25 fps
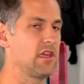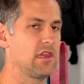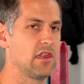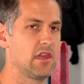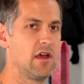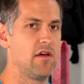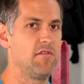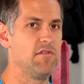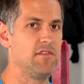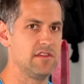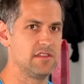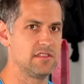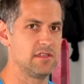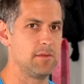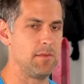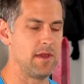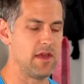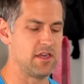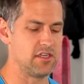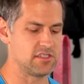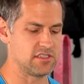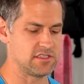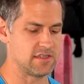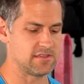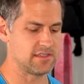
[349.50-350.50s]
love these
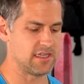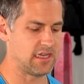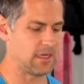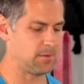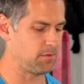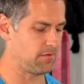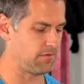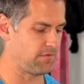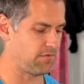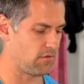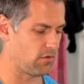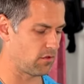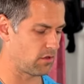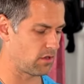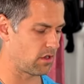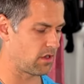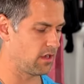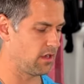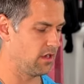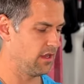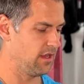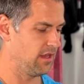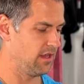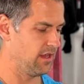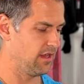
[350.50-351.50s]
dimensions. I said that
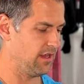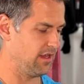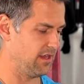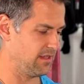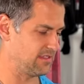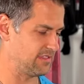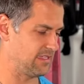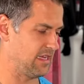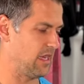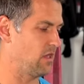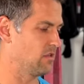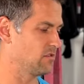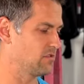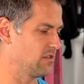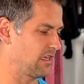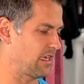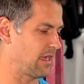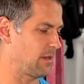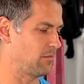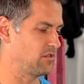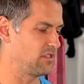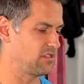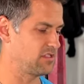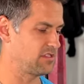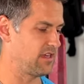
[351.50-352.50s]
before. It sounds
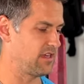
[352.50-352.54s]
like I'm just